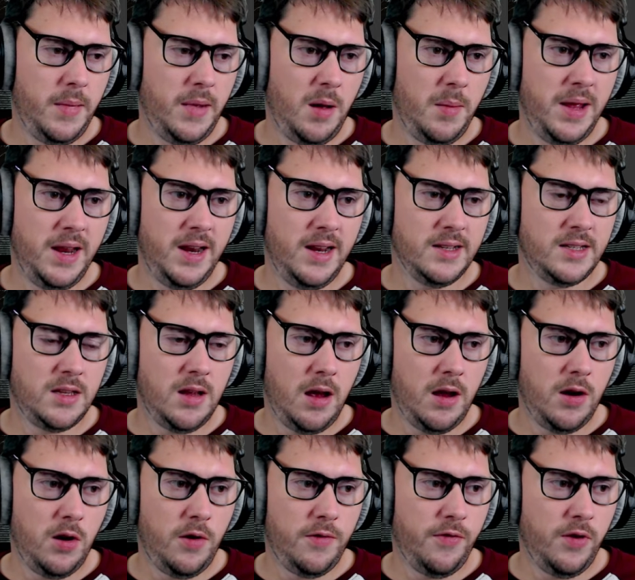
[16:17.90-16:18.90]
I mean, it
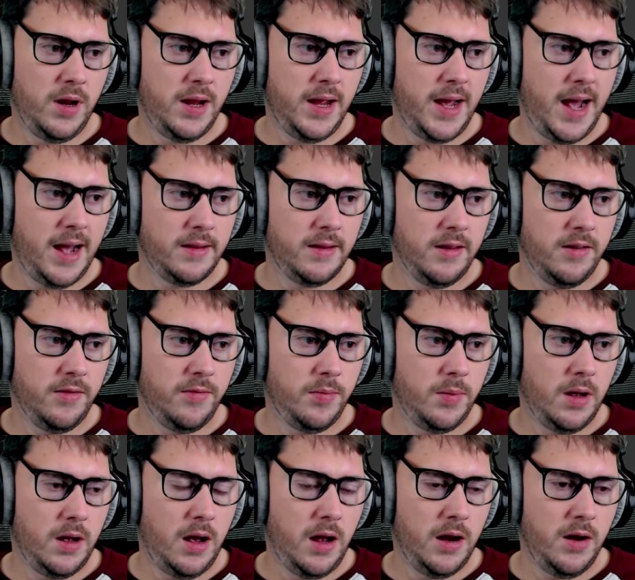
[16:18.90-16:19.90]
started off really active,
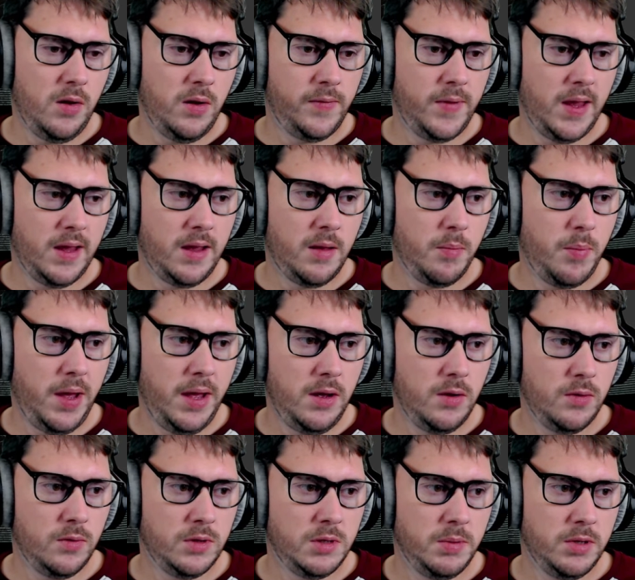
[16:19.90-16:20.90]
but I know I'm taking
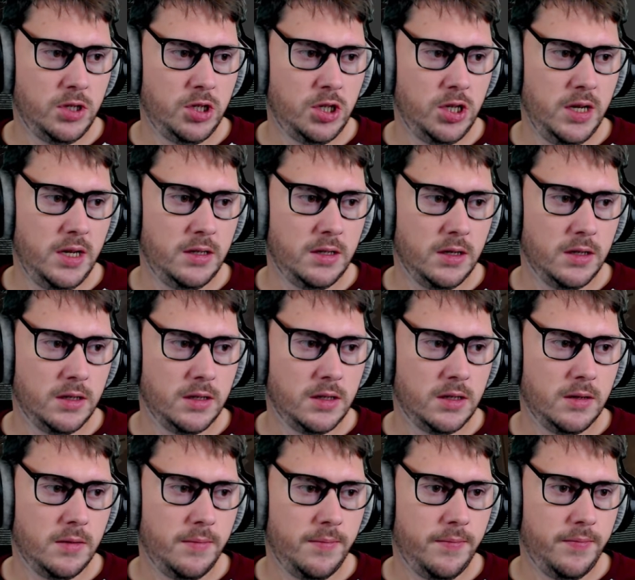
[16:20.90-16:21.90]
pills, but
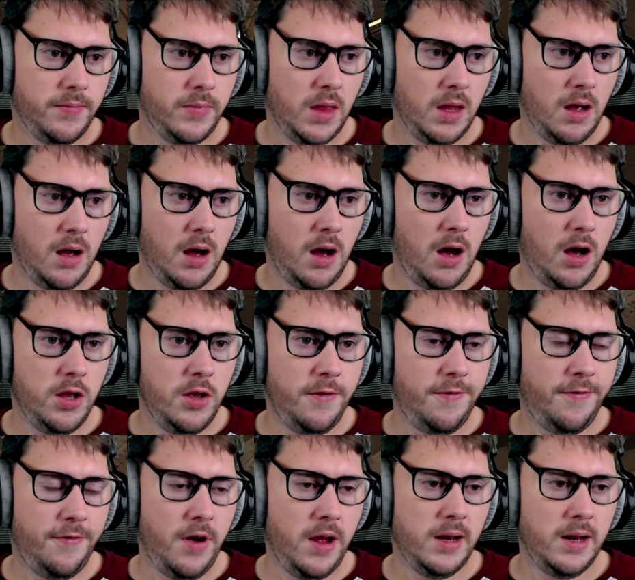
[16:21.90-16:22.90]
Jesus. Are you
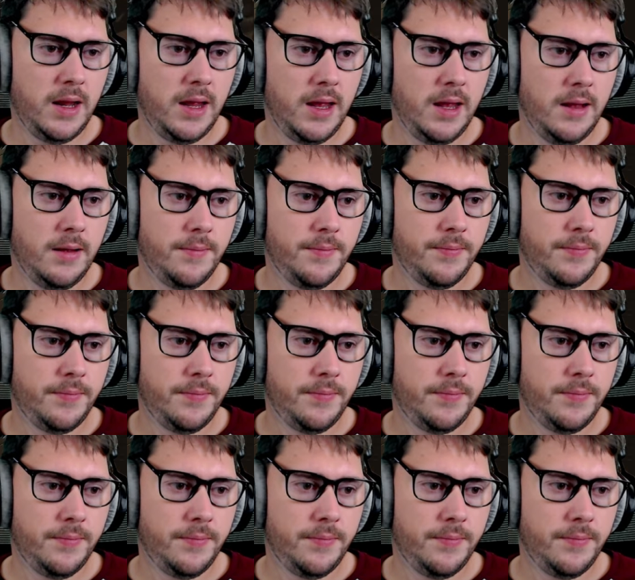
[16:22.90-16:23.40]
friendly?